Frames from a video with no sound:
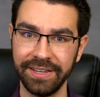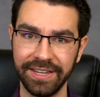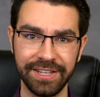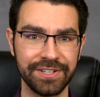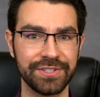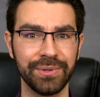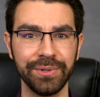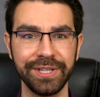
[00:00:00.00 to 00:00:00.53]

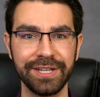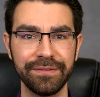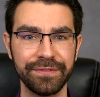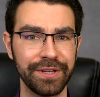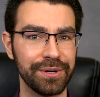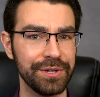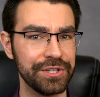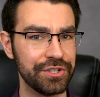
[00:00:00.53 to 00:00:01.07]
It is only if
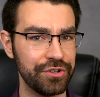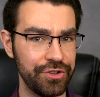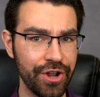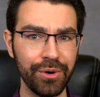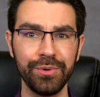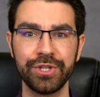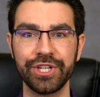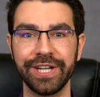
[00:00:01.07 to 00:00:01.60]
there is
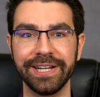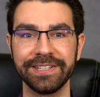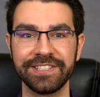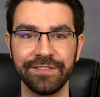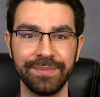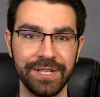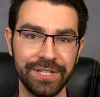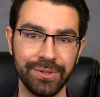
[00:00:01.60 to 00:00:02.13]
no
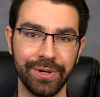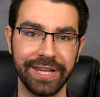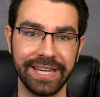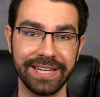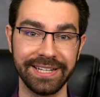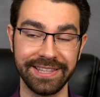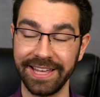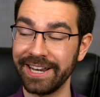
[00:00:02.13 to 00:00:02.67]
chance of me doing
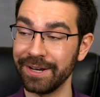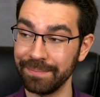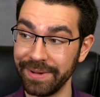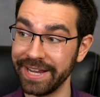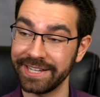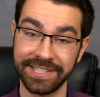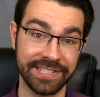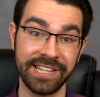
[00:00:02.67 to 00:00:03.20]
it that it
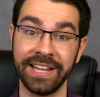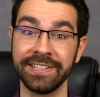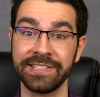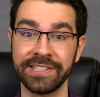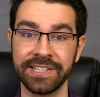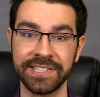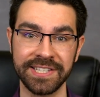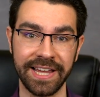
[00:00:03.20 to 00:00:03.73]
makes
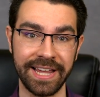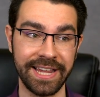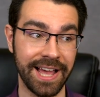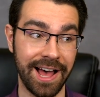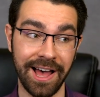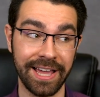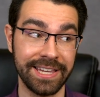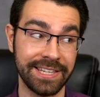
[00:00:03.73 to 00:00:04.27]
sense to say
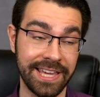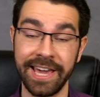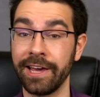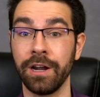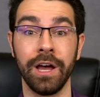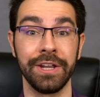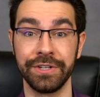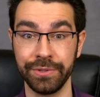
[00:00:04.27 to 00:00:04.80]
I
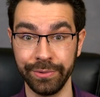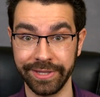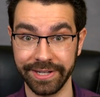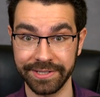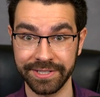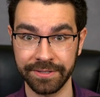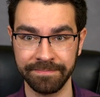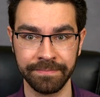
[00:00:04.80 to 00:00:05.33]
cannot do
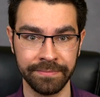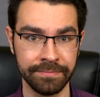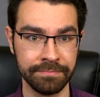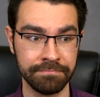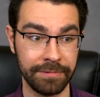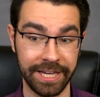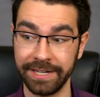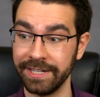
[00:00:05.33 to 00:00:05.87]
this.
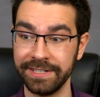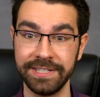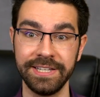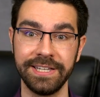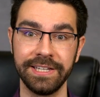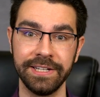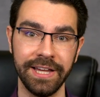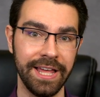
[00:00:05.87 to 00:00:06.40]
And
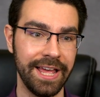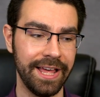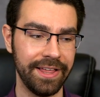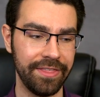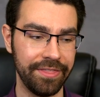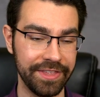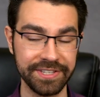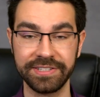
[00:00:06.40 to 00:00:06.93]
indeed,
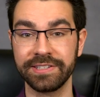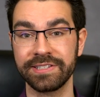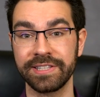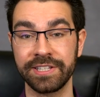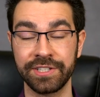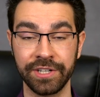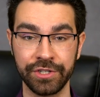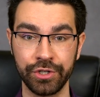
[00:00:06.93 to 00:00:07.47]
this is
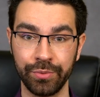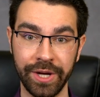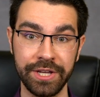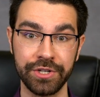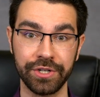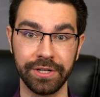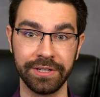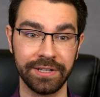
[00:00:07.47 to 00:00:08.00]
the
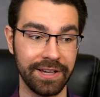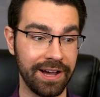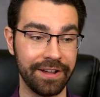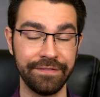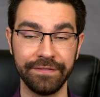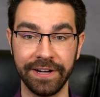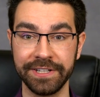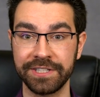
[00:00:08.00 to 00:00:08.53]
situation
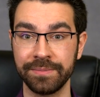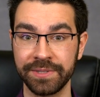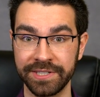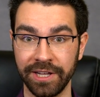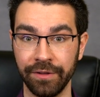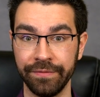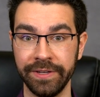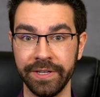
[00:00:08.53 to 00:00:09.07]
God finds
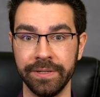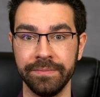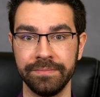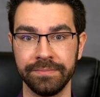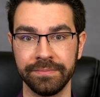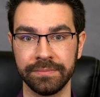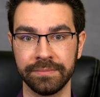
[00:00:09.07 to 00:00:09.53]
himself in.